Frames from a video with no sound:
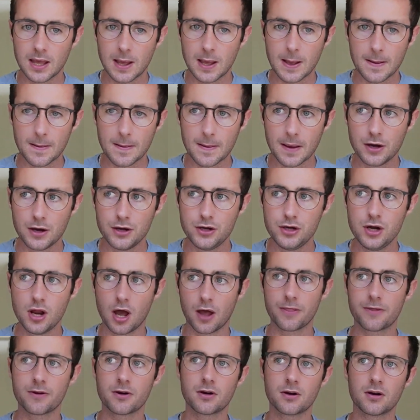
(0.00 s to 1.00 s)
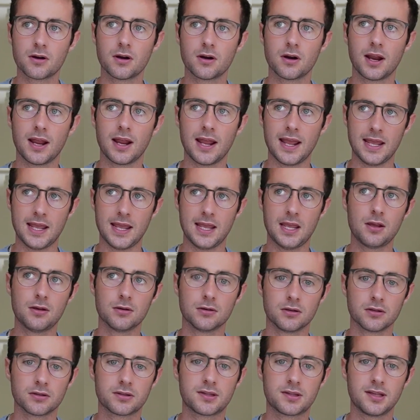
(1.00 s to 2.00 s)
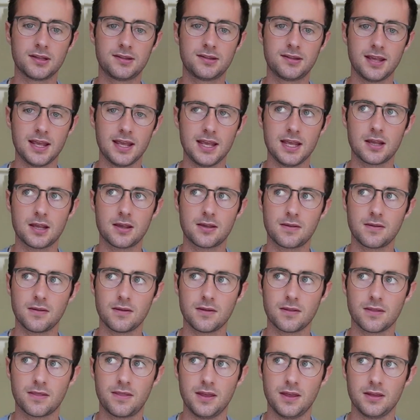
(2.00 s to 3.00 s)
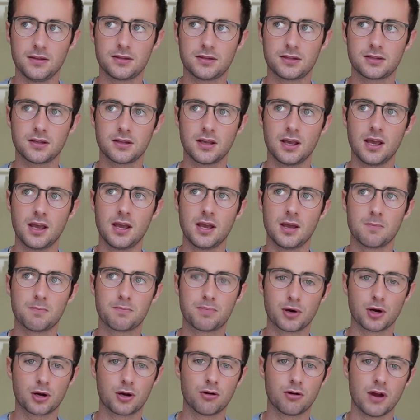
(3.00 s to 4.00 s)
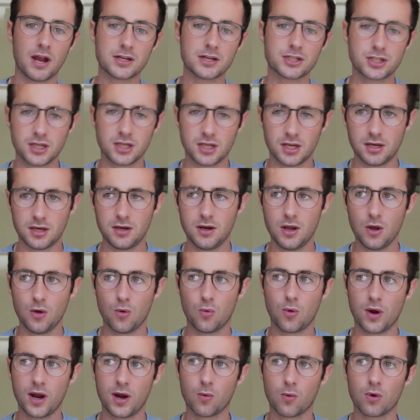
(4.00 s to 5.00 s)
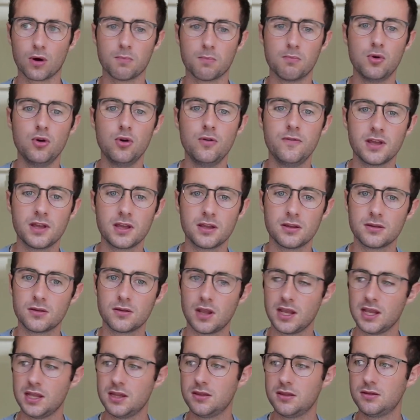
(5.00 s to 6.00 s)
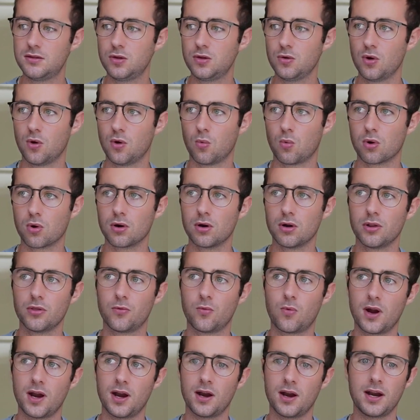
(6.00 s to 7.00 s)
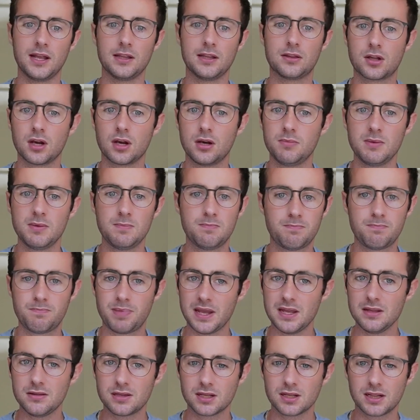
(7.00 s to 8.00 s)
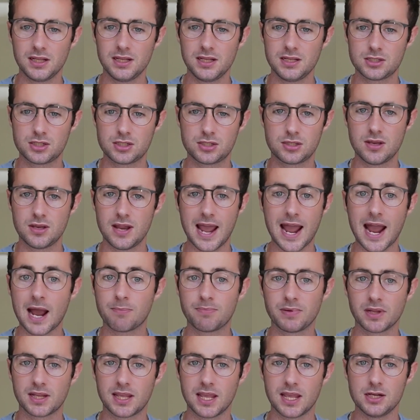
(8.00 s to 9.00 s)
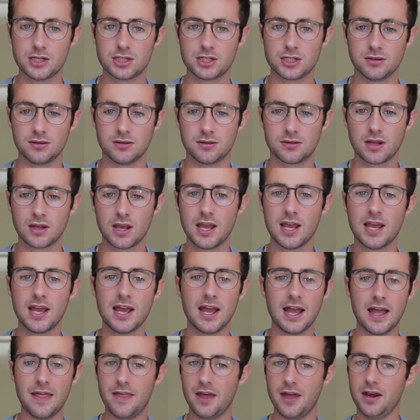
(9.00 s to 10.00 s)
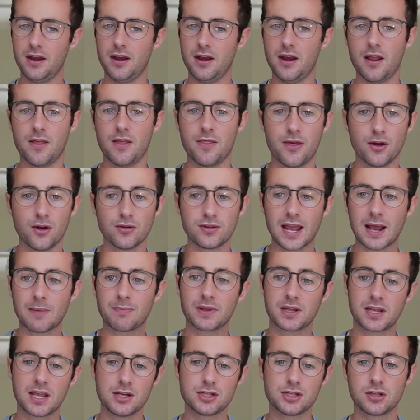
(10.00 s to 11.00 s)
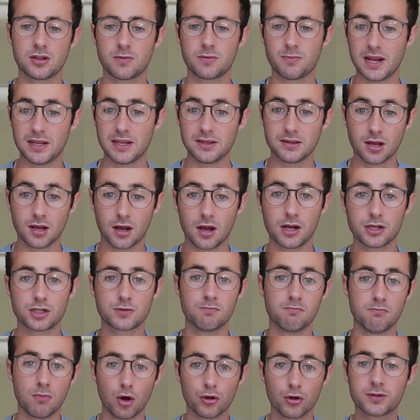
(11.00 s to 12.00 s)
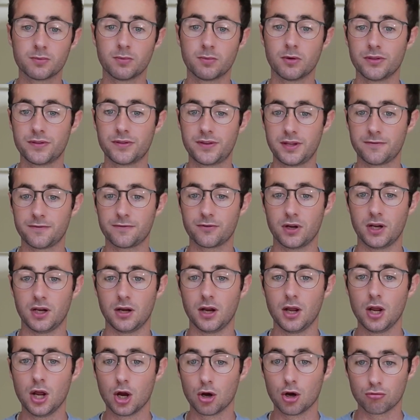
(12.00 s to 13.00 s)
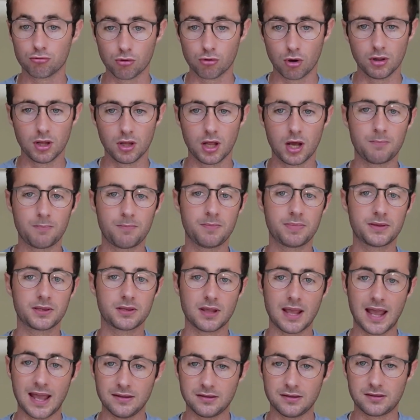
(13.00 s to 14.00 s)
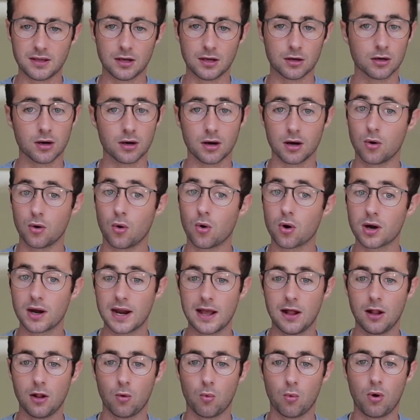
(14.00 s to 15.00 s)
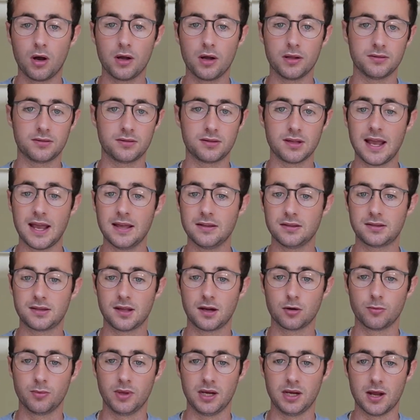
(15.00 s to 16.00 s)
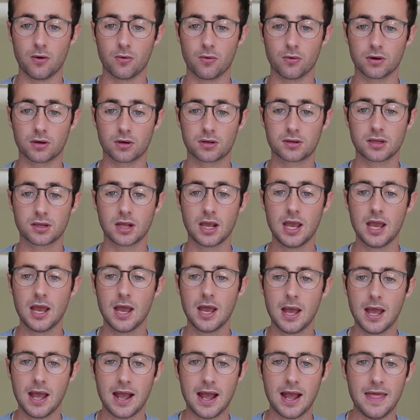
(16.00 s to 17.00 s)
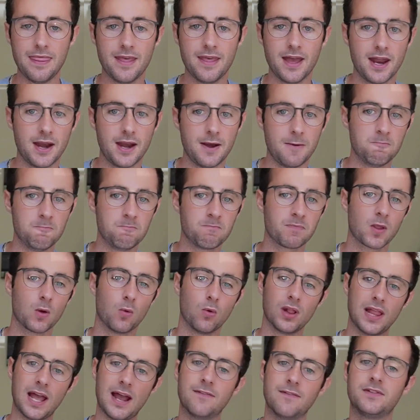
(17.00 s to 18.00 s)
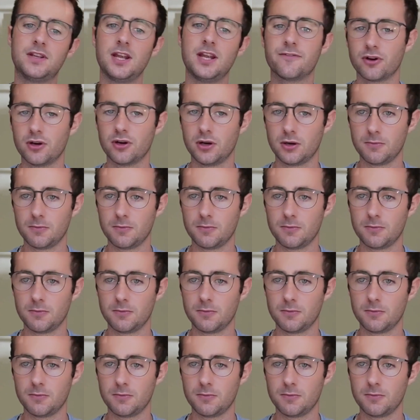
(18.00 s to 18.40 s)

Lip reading: another angle to take this progression where we're moving into a world where it's going to be basically applications. And then those applications might touch multiple different rollups or L1s as settlement networks. And then we'll have different,